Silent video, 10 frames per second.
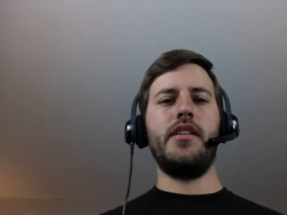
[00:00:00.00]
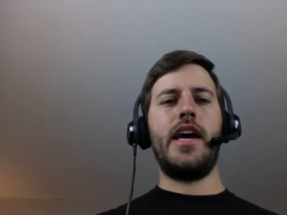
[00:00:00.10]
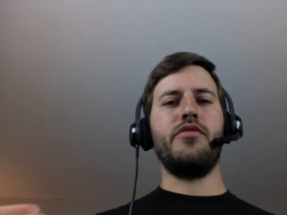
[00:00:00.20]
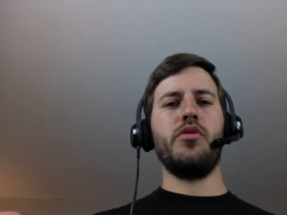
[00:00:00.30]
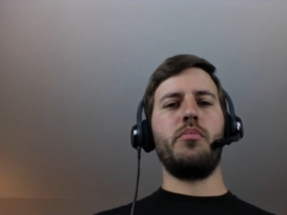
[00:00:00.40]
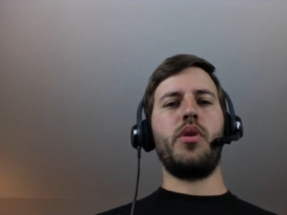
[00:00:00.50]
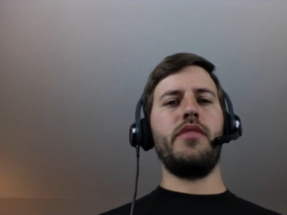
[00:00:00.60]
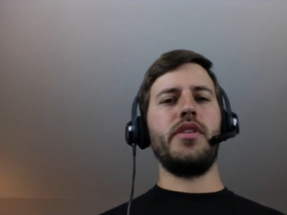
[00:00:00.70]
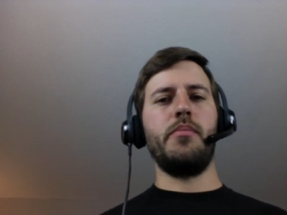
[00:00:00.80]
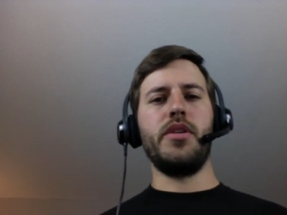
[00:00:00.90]
ever
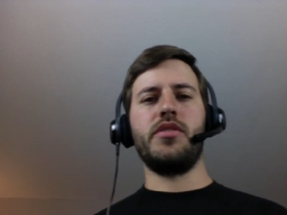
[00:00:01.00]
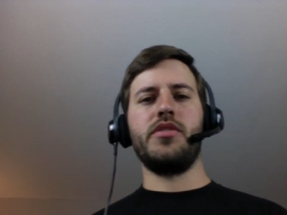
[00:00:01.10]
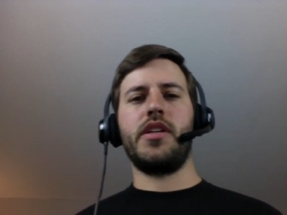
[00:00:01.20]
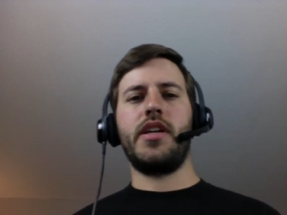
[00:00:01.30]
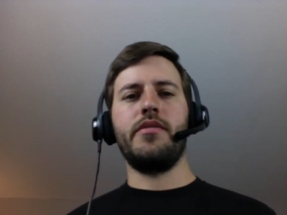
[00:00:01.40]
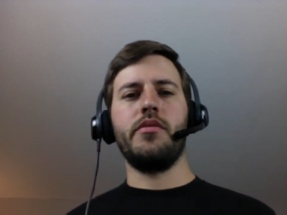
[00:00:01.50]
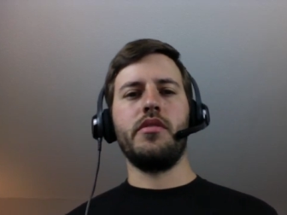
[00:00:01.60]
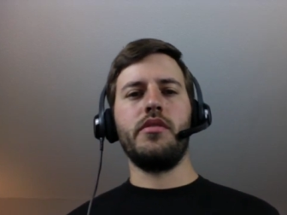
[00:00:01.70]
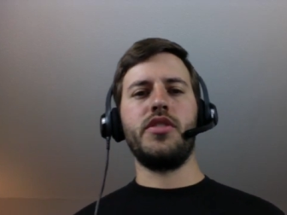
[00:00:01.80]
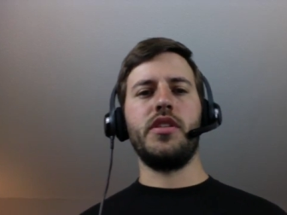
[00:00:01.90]
profiting business like ever
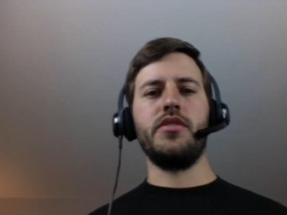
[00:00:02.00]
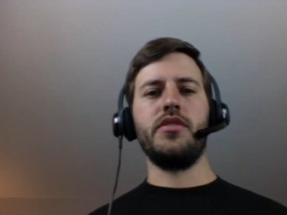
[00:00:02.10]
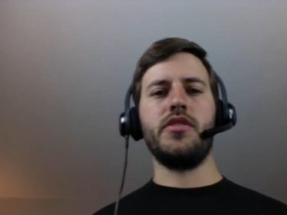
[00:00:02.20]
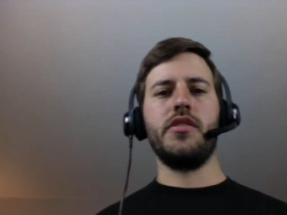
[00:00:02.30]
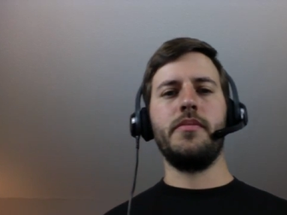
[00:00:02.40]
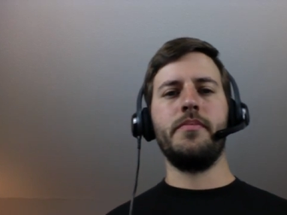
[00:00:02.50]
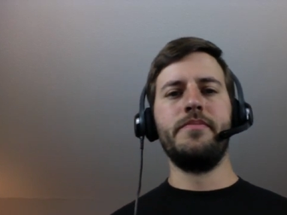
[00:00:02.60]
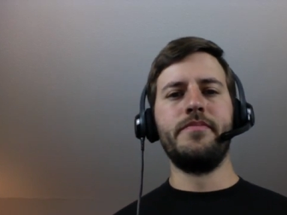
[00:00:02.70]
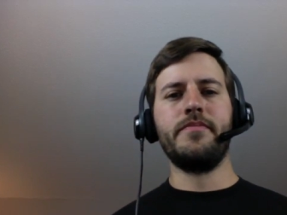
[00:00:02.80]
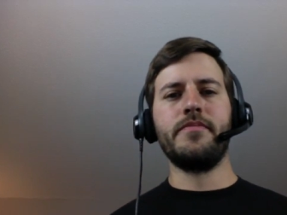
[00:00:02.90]
since so
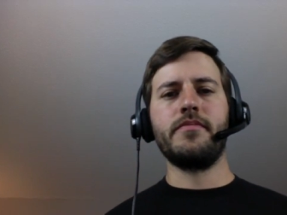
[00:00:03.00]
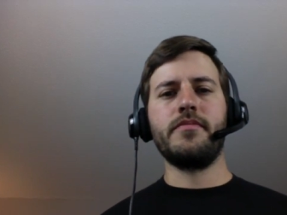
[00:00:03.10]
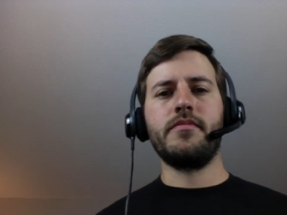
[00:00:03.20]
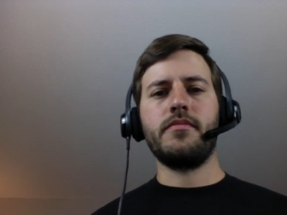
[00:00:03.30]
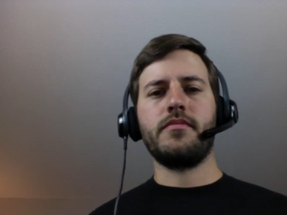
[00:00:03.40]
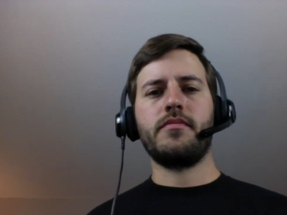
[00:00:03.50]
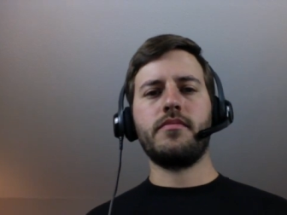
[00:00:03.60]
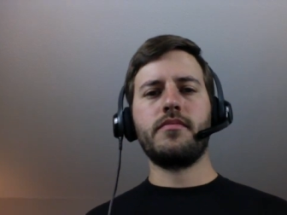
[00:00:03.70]
yeah and